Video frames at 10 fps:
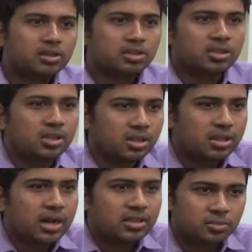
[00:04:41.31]
She
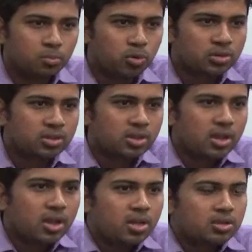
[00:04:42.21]
writes books,
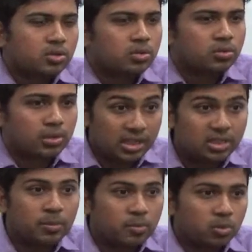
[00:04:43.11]
so
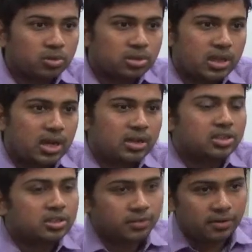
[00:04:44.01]
recipe books, and
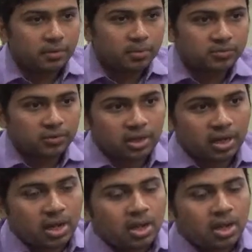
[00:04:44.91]
she is very famous for that.